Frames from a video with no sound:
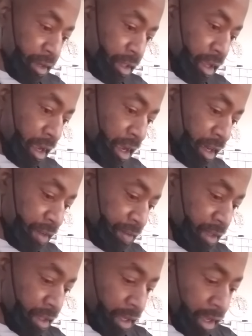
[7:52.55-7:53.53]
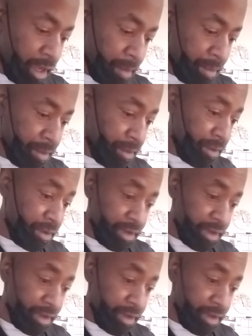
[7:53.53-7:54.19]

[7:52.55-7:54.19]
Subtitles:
the olives and the capers.